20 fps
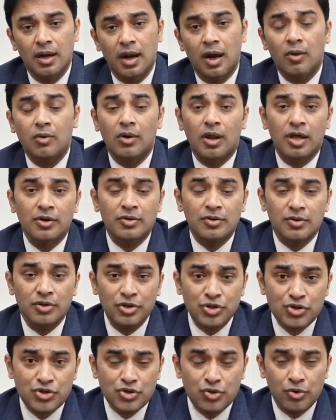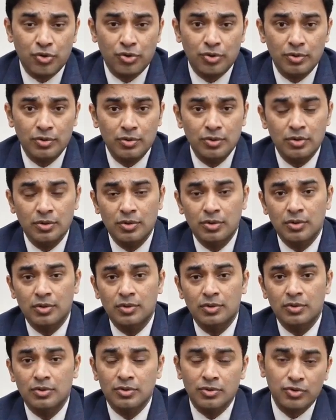I would like to reassure you,
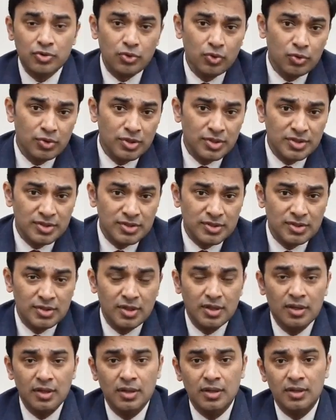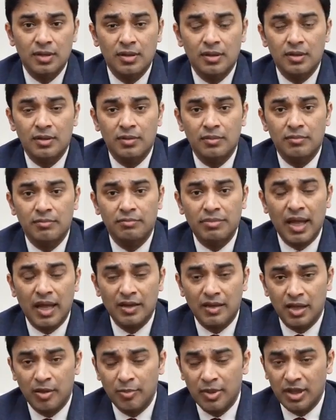through this
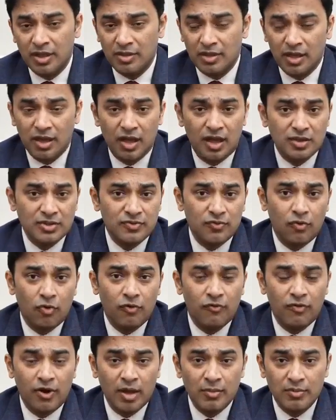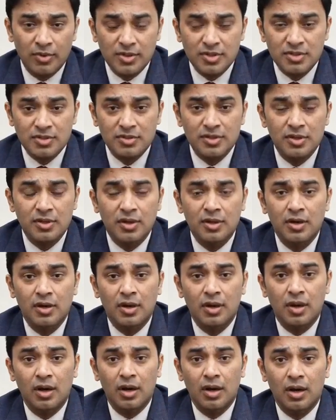pandemic in the last 4 or 5 months,
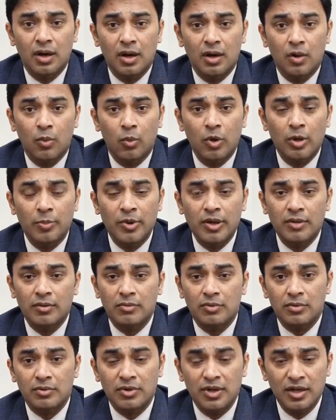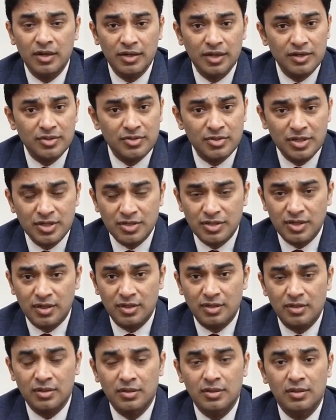we've been routinely
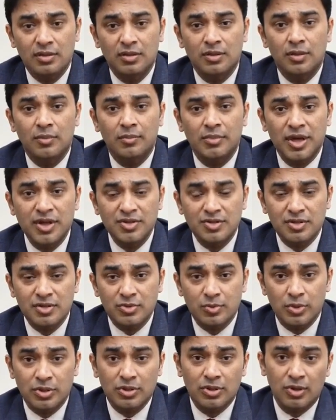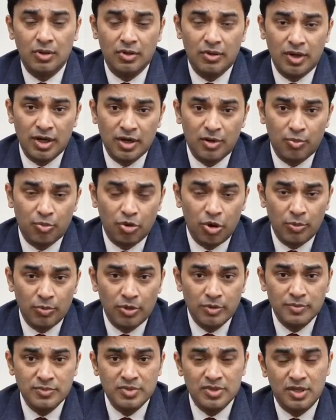treating patients with colorectal
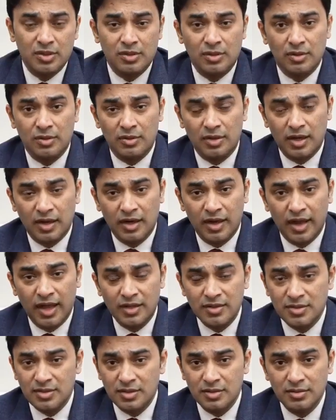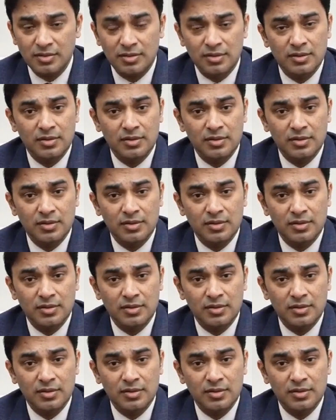problems and colorectal cancer.